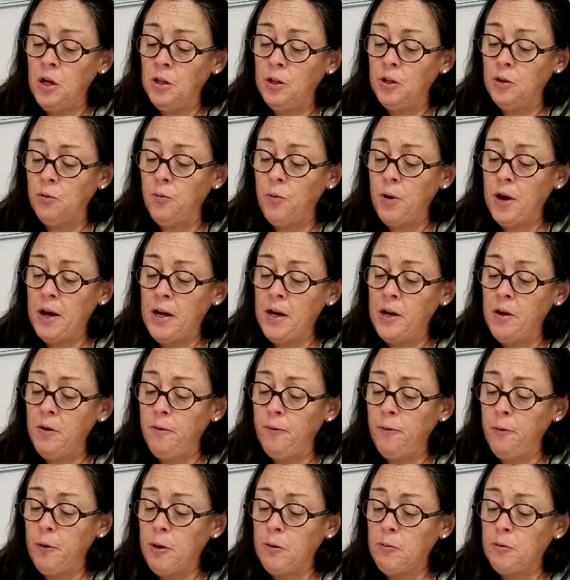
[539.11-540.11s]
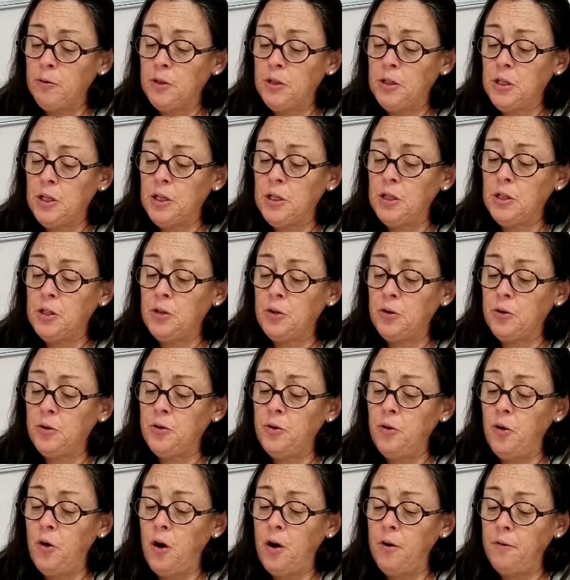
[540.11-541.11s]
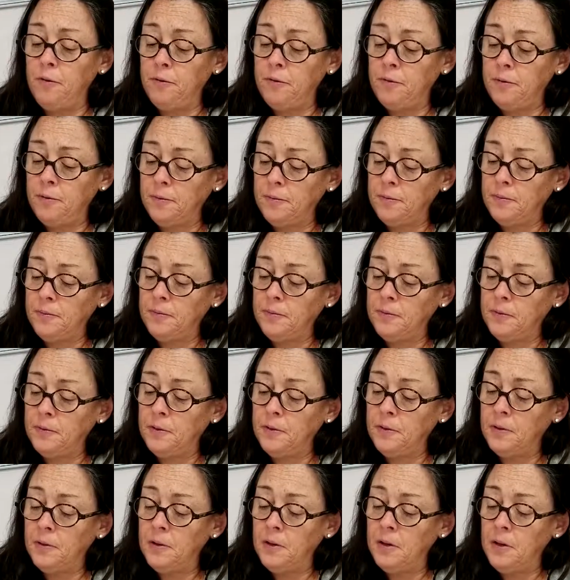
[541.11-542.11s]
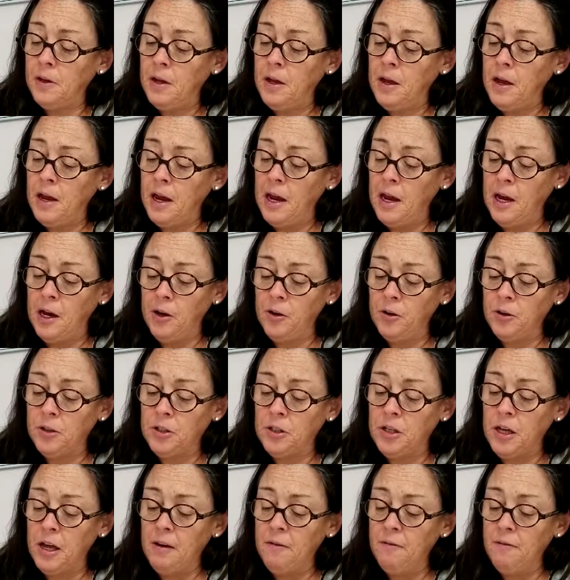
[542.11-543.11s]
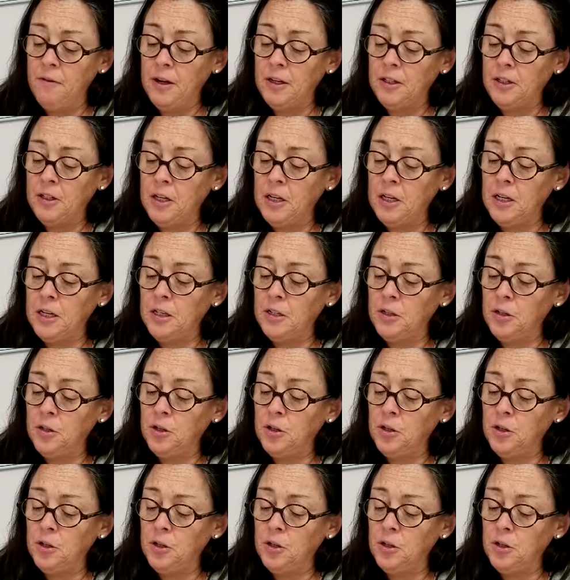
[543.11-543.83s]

the radio frequency is turned off. Air is then vented into the